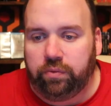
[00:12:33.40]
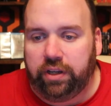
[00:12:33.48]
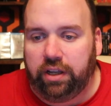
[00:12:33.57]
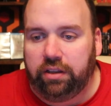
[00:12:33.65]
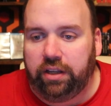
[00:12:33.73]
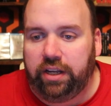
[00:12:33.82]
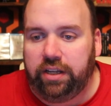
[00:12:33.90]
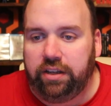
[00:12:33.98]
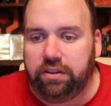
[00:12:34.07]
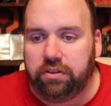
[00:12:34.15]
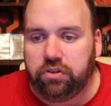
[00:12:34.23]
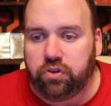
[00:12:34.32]
we got Lady
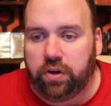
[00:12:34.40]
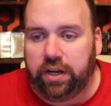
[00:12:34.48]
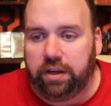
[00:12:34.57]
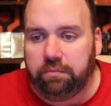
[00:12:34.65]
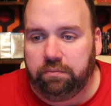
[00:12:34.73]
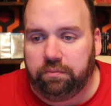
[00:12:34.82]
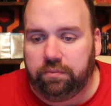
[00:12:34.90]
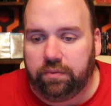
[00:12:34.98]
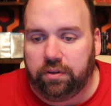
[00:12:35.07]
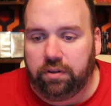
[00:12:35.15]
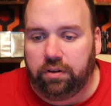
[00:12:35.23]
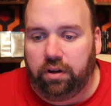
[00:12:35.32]
and the Tramp.
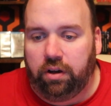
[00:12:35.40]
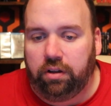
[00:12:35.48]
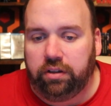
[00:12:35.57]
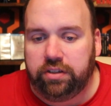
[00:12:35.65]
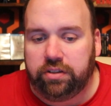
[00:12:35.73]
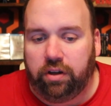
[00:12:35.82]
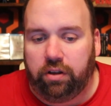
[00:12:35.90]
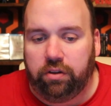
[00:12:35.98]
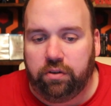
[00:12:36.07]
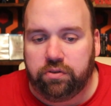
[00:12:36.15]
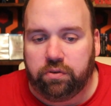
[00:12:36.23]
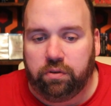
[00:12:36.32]
At least all
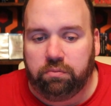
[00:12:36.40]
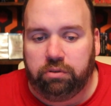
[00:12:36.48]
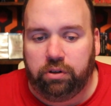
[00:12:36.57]
those are on